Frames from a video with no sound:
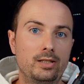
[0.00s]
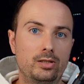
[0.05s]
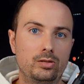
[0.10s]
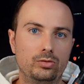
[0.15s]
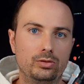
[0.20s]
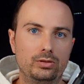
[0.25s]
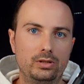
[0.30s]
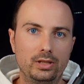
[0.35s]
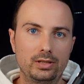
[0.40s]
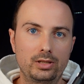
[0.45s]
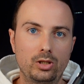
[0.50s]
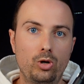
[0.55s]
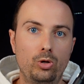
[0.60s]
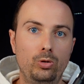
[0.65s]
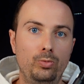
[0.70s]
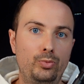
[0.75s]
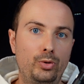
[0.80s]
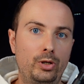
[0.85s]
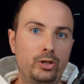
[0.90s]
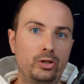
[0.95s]
So this
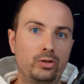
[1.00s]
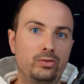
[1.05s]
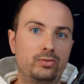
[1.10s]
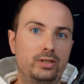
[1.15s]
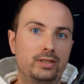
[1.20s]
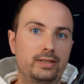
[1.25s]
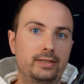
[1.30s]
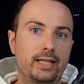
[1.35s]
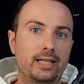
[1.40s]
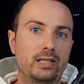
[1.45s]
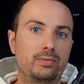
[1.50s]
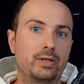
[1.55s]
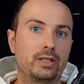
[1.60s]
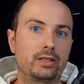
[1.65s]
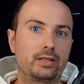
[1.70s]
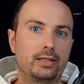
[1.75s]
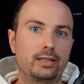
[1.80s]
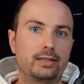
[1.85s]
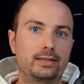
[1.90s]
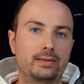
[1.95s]
whole part of the
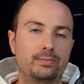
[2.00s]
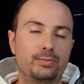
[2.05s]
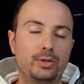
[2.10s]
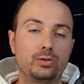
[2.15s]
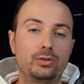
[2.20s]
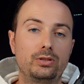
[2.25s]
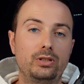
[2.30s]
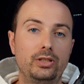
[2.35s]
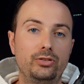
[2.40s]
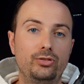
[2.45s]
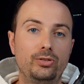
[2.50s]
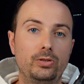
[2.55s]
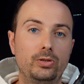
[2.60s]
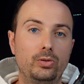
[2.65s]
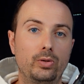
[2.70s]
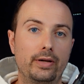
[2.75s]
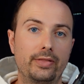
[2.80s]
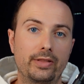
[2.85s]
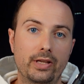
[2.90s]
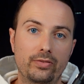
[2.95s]
segment is about teaching
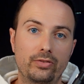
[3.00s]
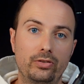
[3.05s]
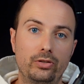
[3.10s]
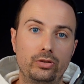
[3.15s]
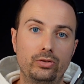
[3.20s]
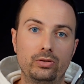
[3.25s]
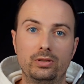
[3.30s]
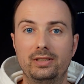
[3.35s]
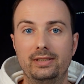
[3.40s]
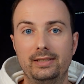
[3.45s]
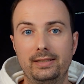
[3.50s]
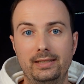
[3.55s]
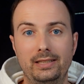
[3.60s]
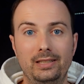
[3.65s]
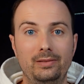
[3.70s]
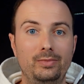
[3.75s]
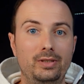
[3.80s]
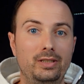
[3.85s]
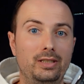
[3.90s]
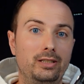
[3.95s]
you another
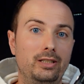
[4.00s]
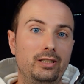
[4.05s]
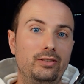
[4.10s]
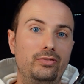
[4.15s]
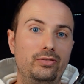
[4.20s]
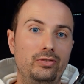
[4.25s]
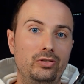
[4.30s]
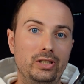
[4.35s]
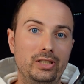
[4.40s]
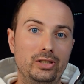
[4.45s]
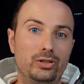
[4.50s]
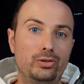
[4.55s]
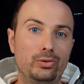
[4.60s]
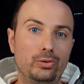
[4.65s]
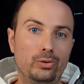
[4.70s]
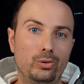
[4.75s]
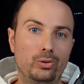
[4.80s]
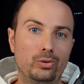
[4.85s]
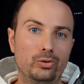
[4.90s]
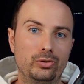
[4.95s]
seemingly free
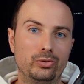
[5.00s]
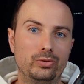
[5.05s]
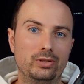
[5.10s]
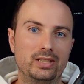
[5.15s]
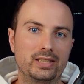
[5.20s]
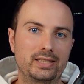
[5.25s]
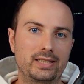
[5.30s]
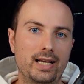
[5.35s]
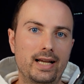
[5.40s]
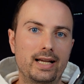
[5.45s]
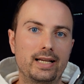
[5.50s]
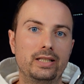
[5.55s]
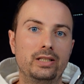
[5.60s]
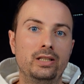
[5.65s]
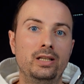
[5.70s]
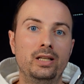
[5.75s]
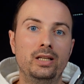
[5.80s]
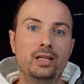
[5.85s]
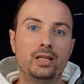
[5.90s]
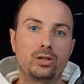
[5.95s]
tool to design
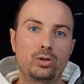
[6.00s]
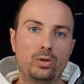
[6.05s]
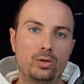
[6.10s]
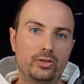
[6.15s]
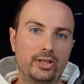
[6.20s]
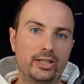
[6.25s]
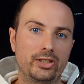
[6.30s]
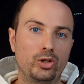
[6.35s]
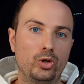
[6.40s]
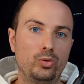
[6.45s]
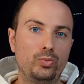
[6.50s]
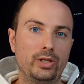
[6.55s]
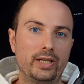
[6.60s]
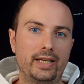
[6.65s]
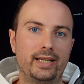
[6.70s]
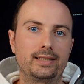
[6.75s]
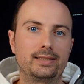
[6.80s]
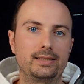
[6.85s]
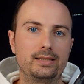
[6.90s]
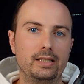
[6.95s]
called Adobe
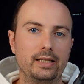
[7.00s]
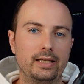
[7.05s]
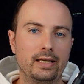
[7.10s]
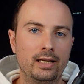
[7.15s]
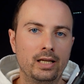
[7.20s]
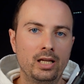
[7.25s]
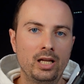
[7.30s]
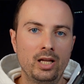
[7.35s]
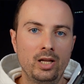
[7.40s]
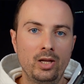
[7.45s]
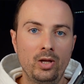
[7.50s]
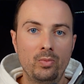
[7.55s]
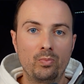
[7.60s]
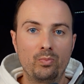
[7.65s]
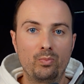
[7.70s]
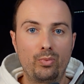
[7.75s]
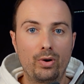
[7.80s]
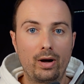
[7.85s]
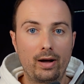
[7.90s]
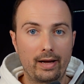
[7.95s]
X D.
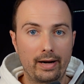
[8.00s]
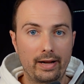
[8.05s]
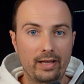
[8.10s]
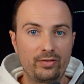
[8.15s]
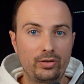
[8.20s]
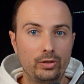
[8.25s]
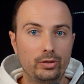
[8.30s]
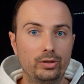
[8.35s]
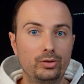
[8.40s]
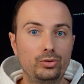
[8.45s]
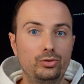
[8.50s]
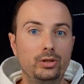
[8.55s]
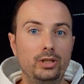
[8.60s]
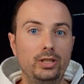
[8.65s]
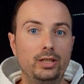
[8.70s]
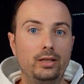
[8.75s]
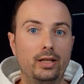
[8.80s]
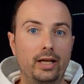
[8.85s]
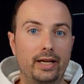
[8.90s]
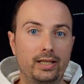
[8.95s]
But if you don't
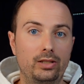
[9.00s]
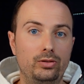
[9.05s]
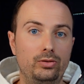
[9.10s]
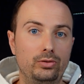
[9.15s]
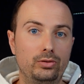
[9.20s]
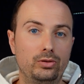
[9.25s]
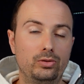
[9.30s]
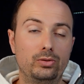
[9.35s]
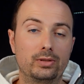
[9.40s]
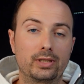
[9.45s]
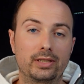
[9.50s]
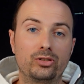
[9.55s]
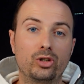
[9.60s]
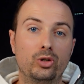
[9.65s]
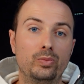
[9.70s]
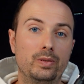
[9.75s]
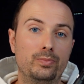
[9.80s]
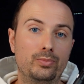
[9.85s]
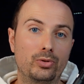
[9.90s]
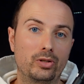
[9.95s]
really like to use
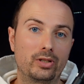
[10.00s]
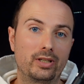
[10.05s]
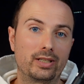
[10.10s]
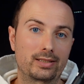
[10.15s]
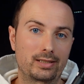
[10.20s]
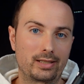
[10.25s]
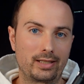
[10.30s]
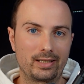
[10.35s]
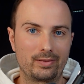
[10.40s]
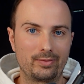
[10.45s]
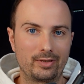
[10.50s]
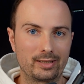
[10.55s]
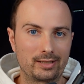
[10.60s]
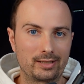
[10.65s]
Adobe products like